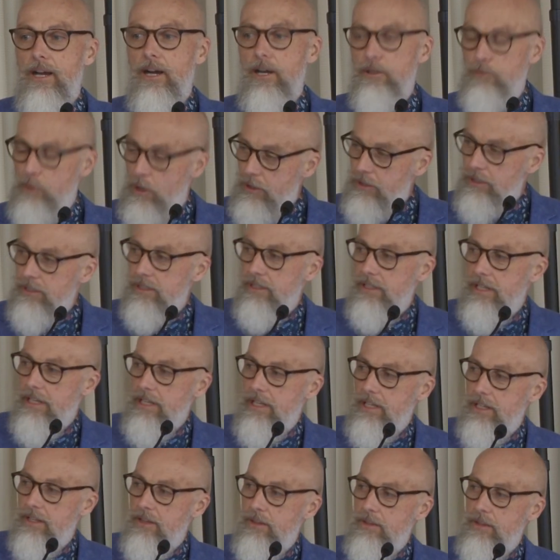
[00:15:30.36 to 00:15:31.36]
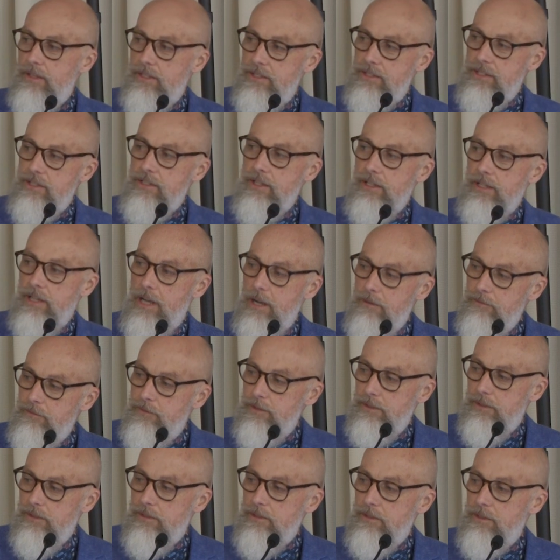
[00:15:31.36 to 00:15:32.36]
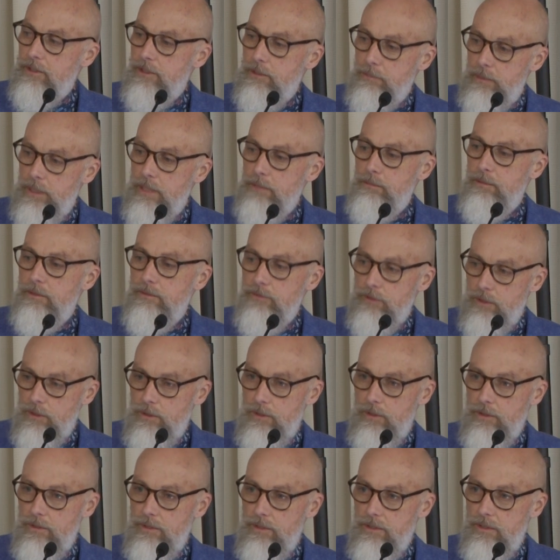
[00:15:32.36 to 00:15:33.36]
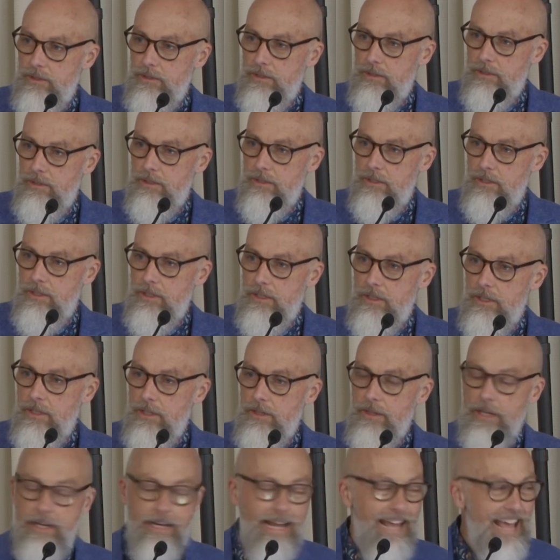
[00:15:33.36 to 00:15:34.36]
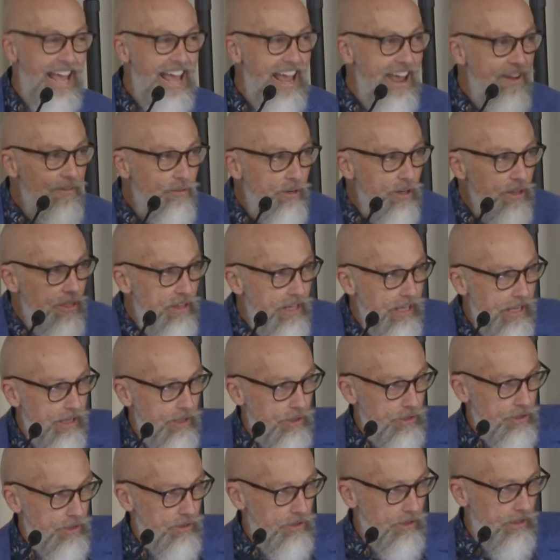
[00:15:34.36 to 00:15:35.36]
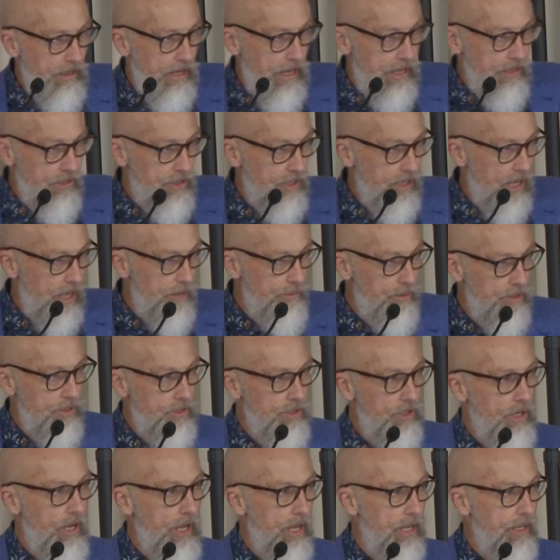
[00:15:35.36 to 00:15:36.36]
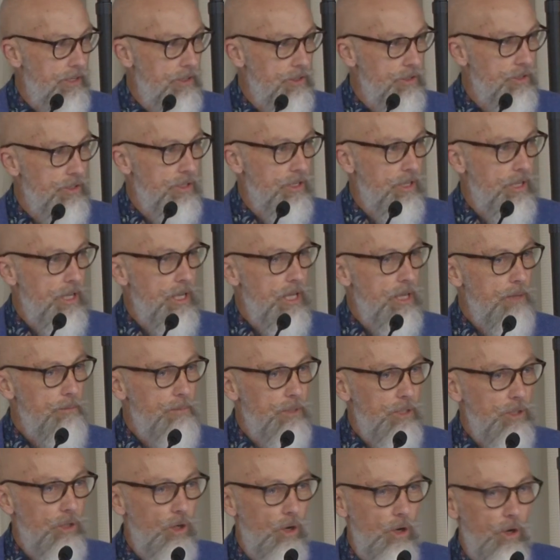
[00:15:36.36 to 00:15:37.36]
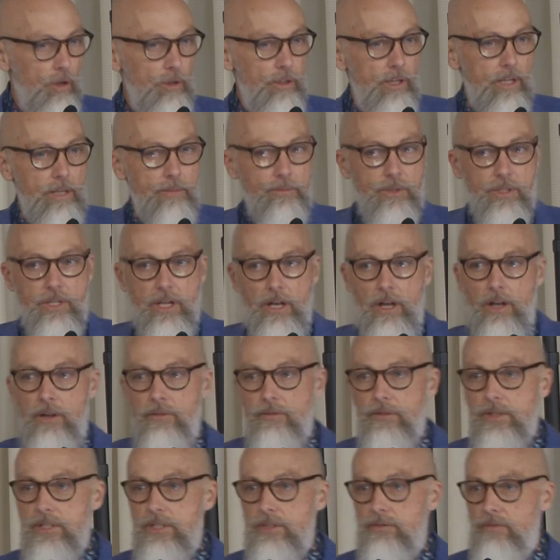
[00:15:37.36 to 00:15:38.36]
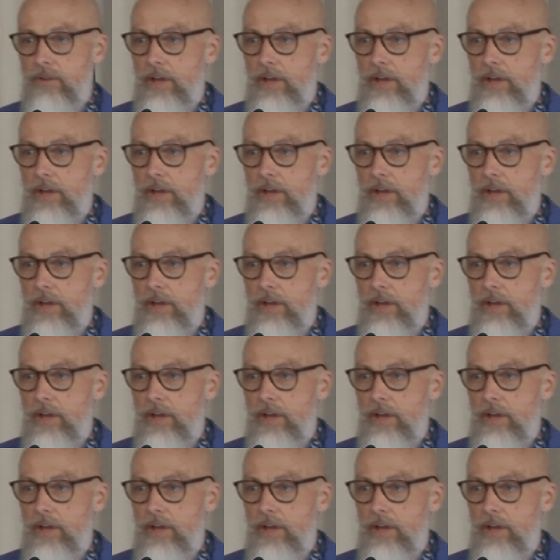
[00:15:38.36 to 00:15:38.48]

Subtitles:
Ironically, this is a comfort to the people of God, that everything else on the landscape has changed, but God himself is